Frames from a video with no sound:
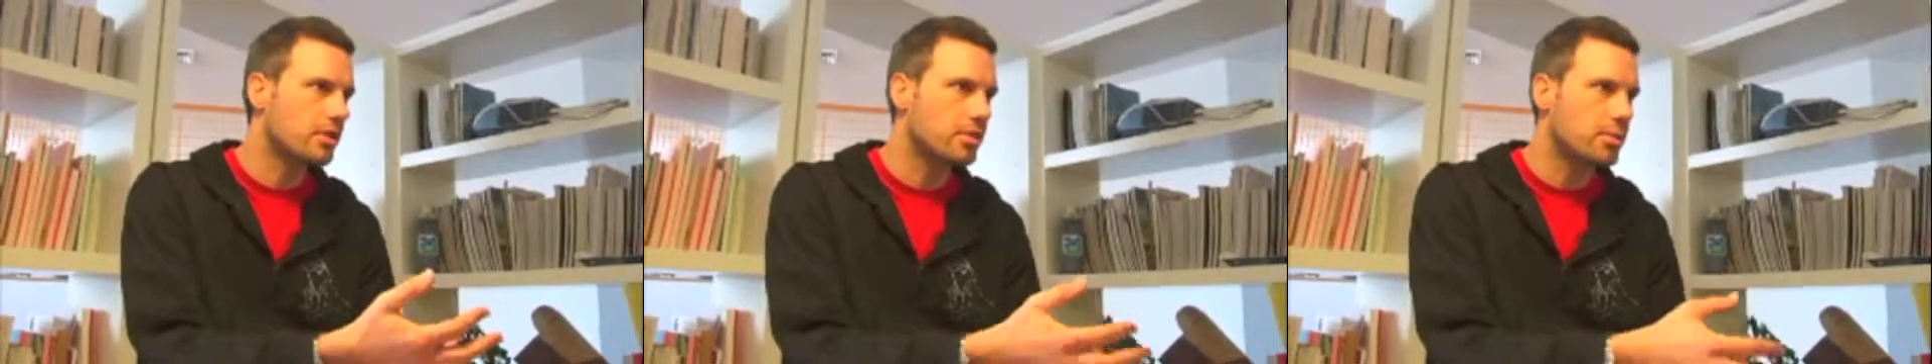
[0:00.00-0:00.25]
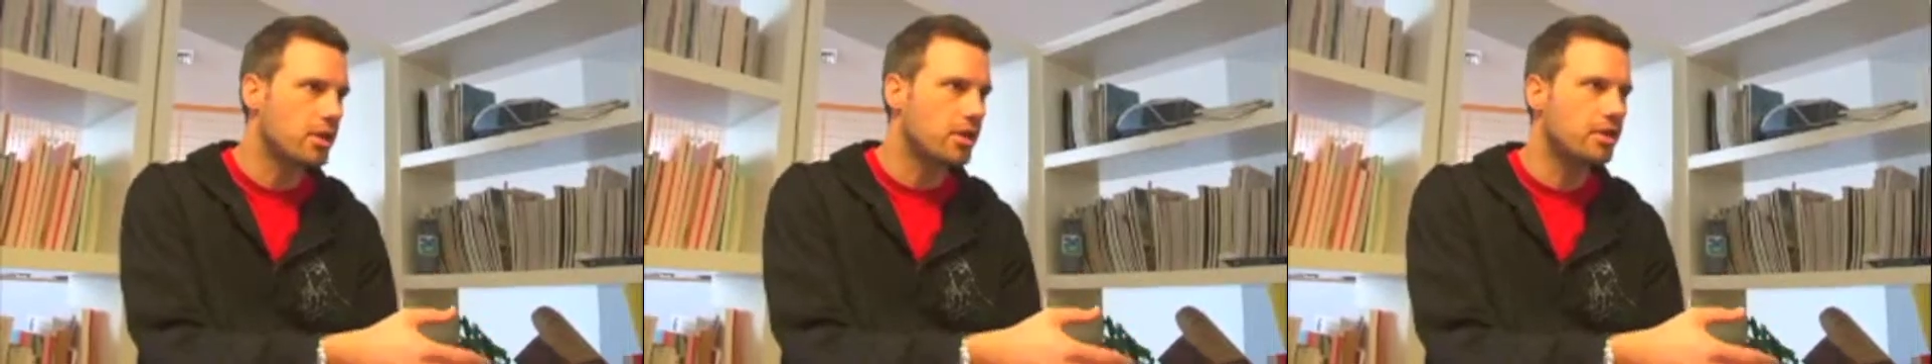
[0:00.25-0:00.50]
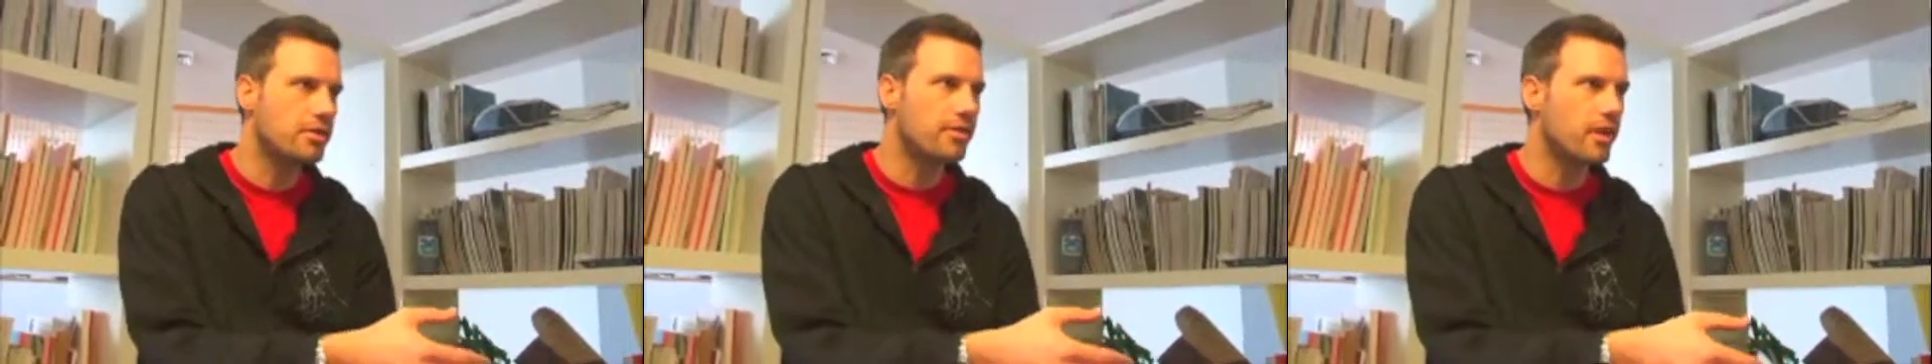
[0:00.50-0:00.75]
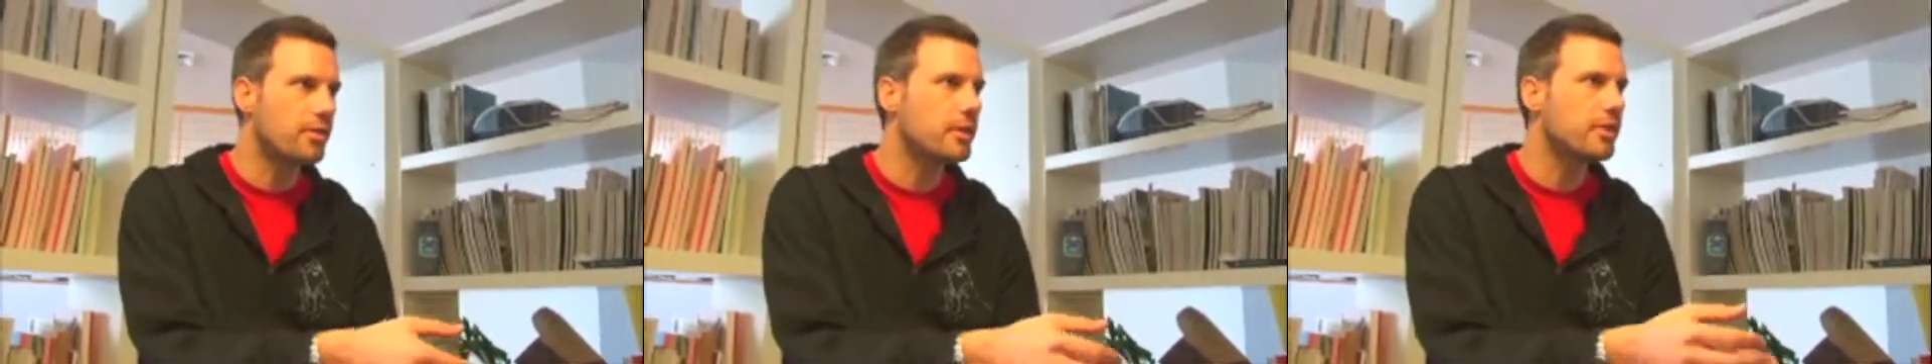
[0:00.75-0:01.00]
community
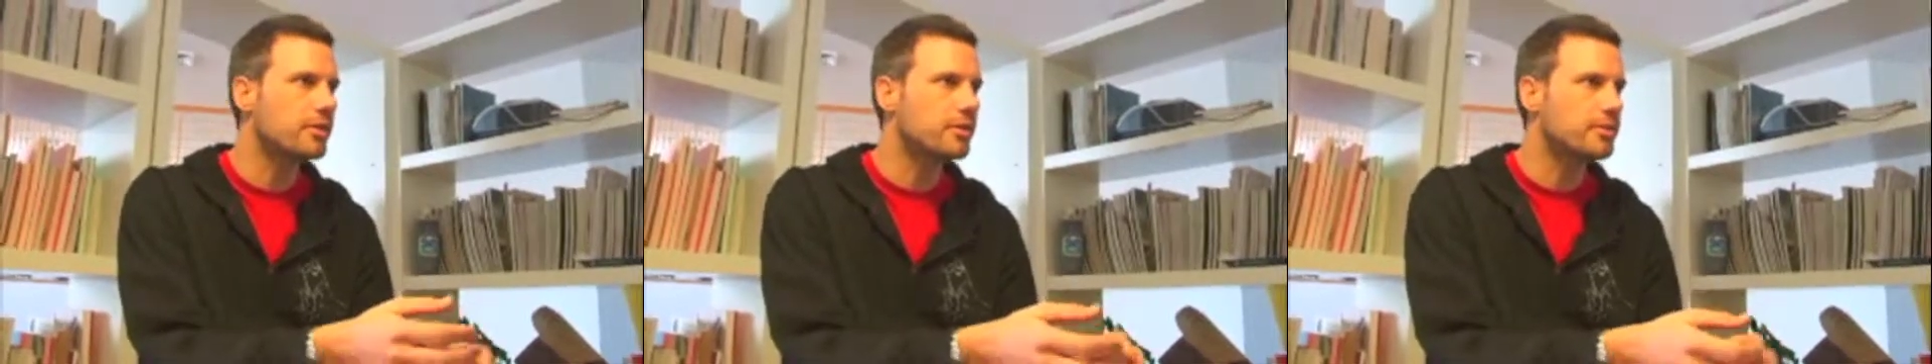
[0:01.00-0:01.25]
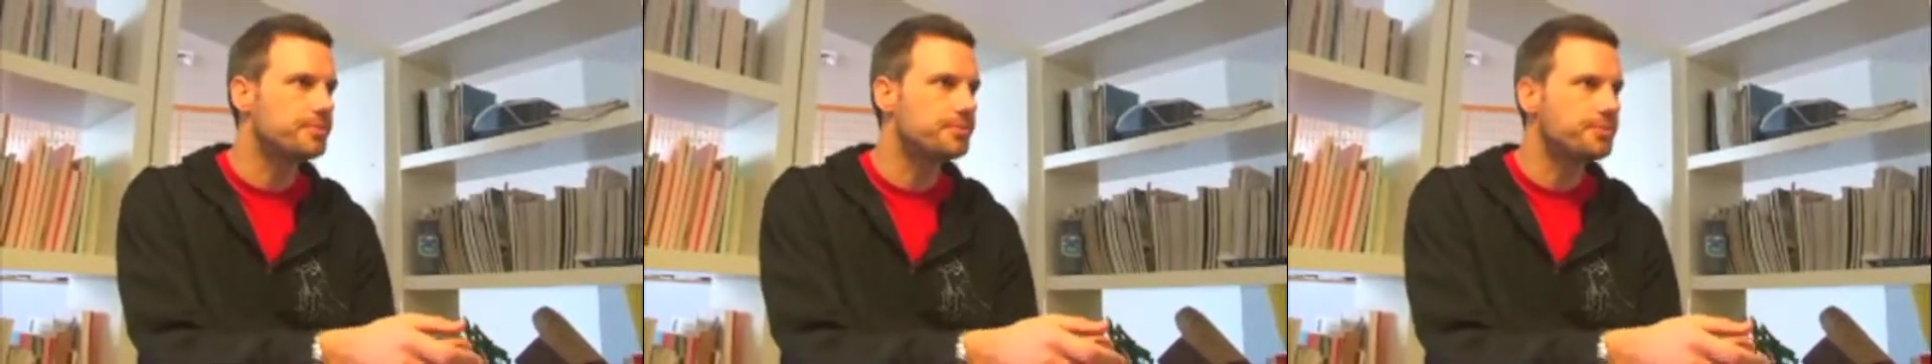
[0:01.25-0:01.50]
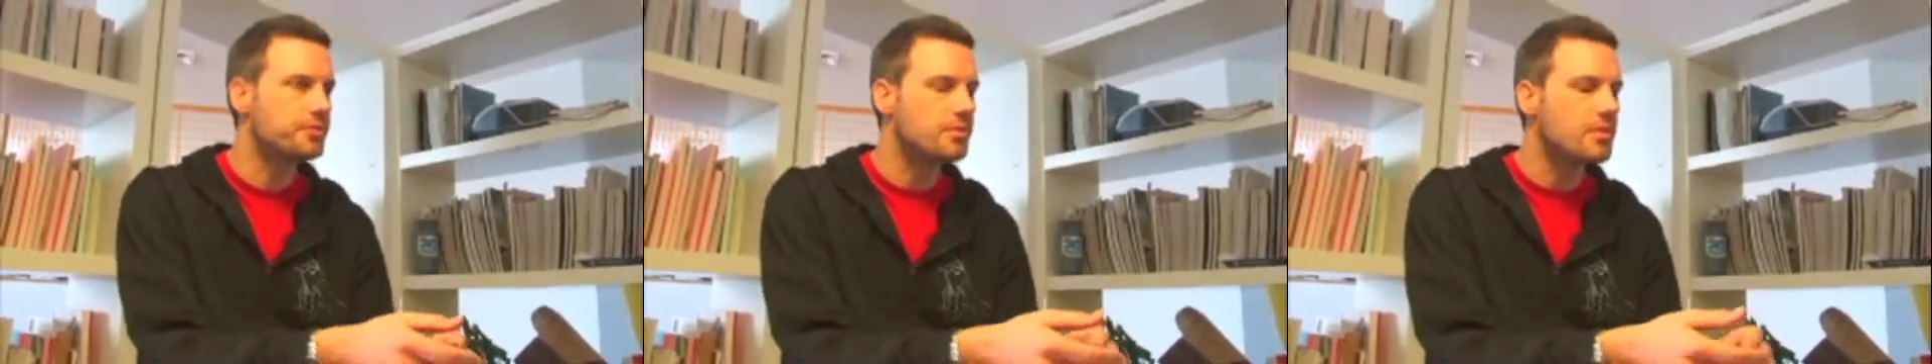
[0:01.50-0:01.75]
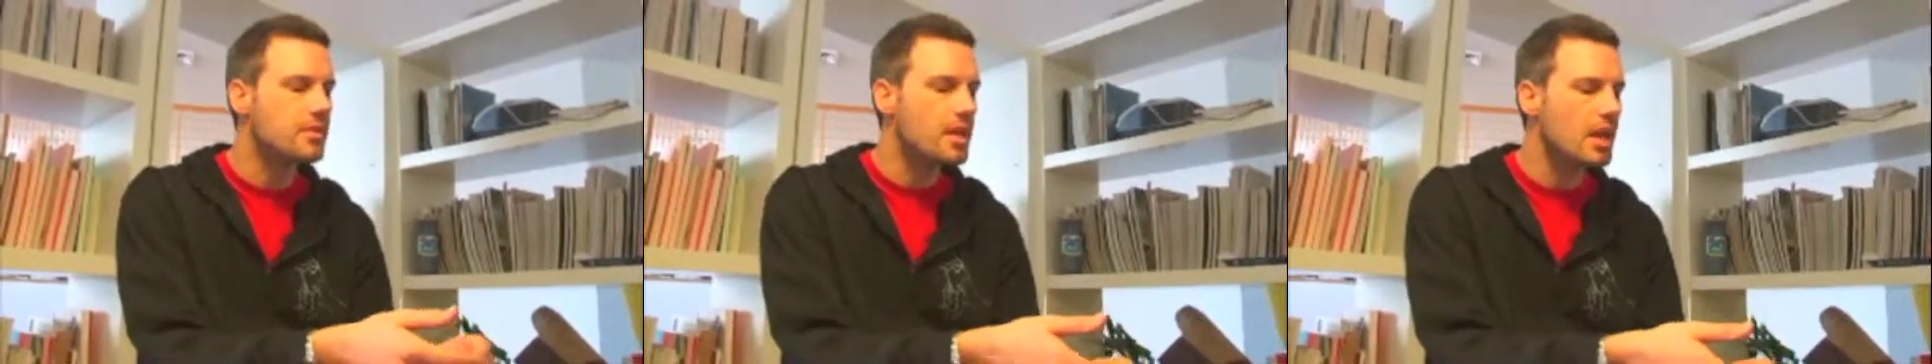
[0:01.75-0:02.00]
development
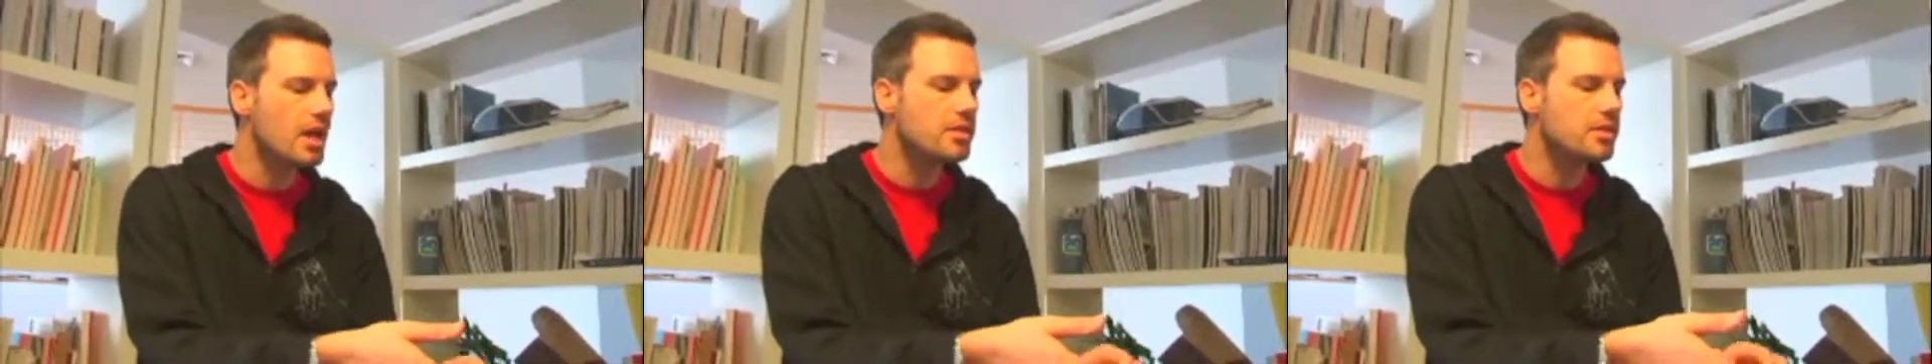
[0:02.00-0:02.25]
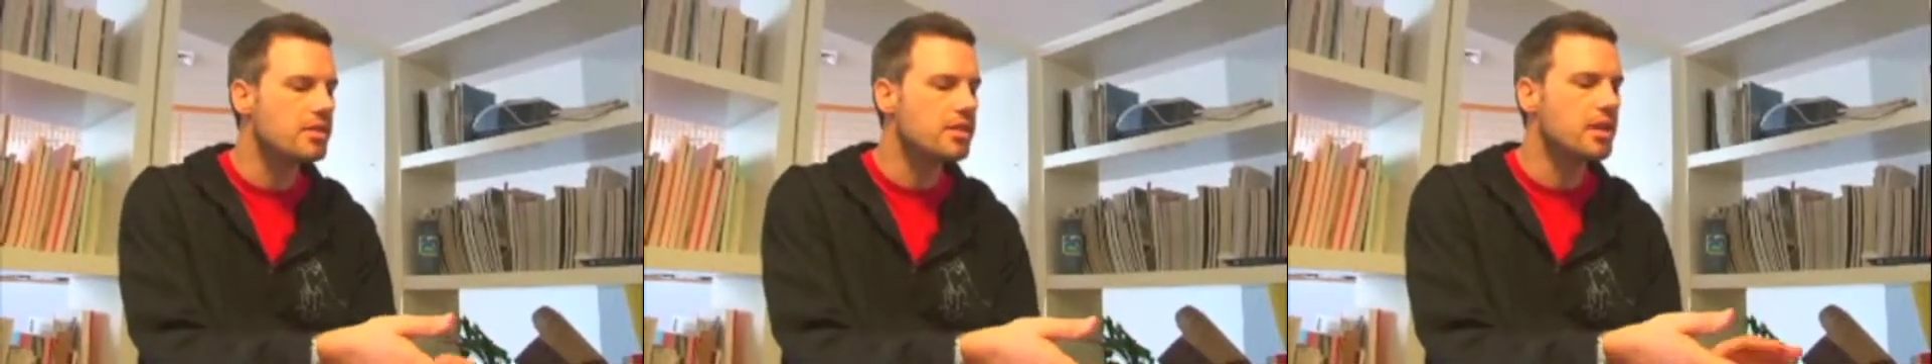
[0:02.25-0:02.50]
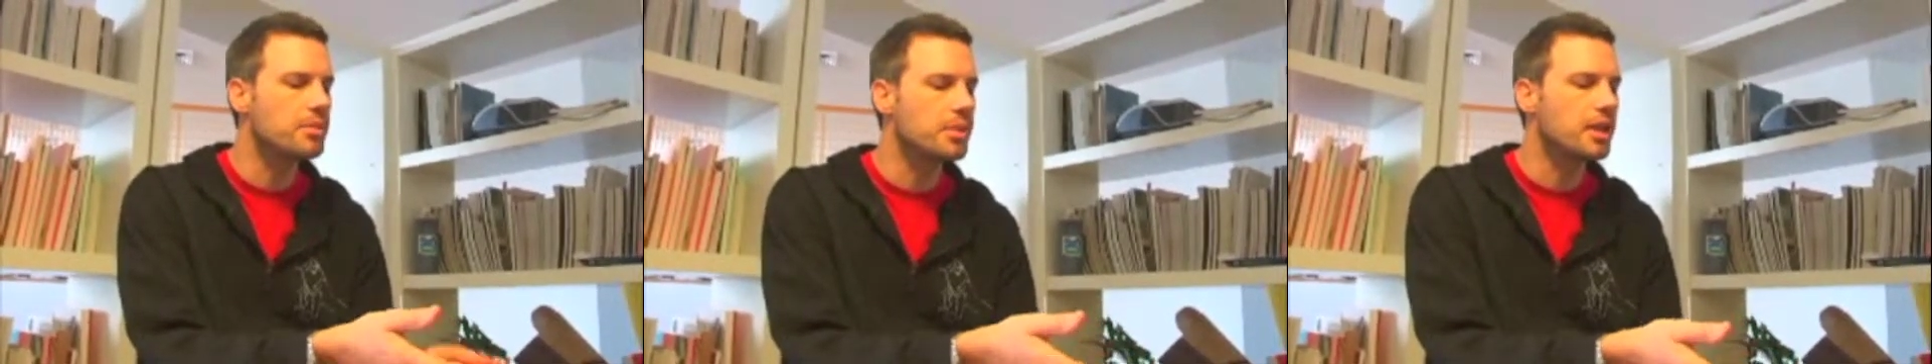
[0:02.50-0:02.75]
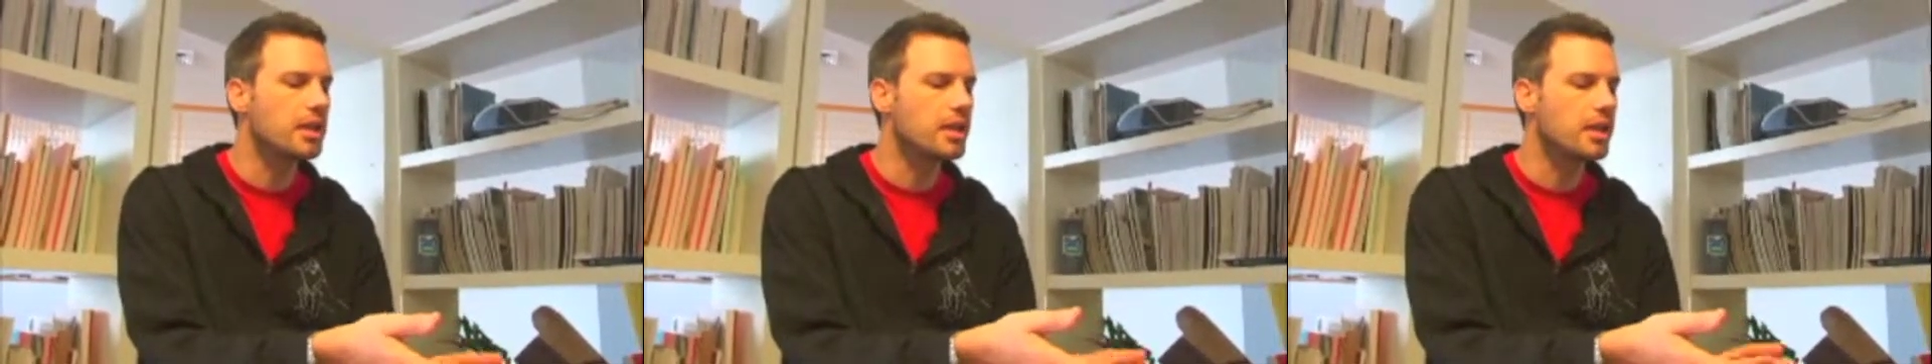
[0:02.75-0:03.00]
and
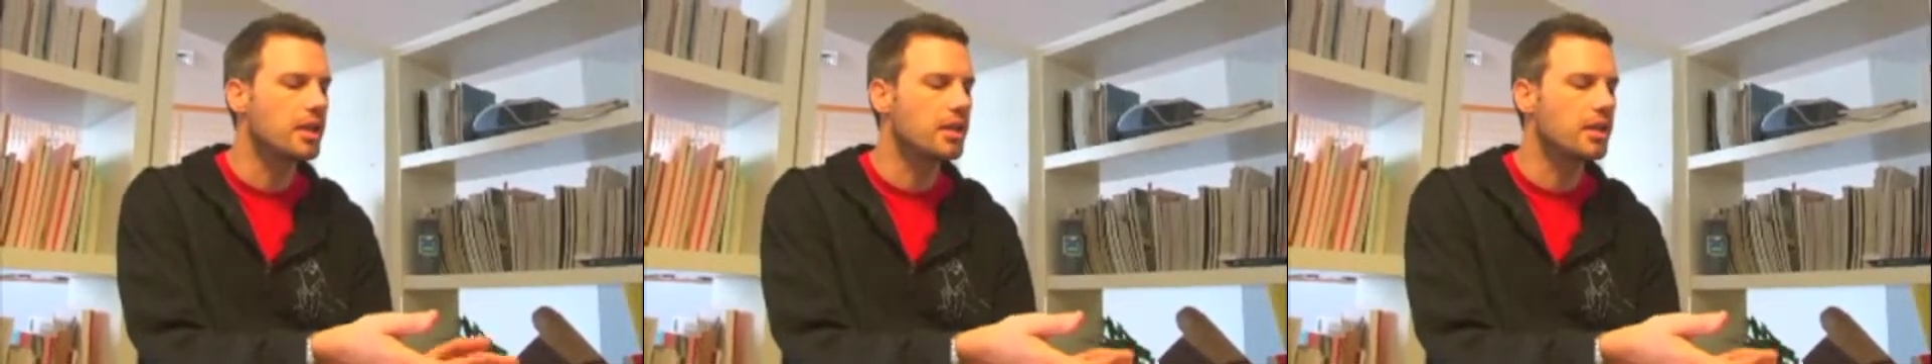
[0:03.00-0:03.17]
sustainability,